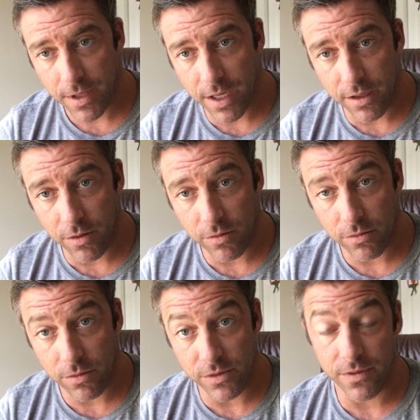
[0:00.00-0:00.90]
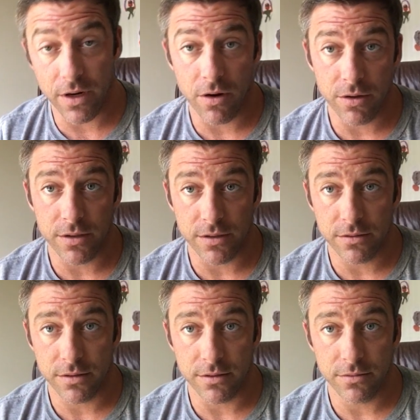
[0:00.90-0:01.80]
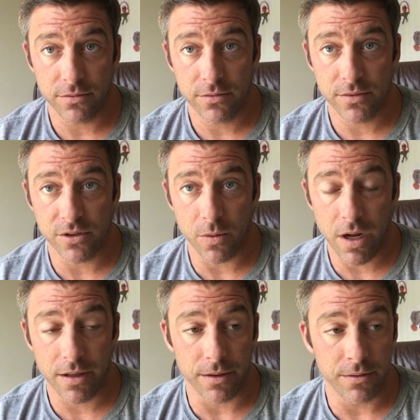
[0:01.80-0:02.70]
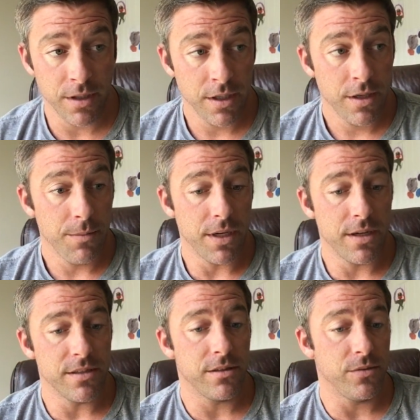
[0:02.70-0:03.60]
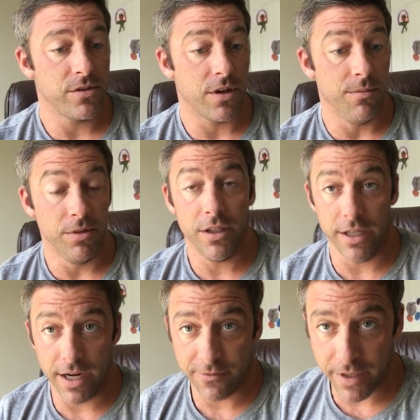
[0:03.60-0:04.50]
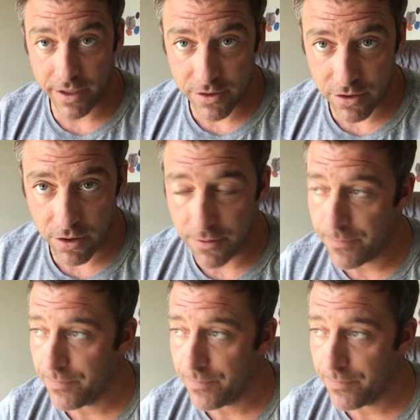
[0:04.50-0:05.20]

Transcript: And it was very hard to swallow, because it was completely out of my control,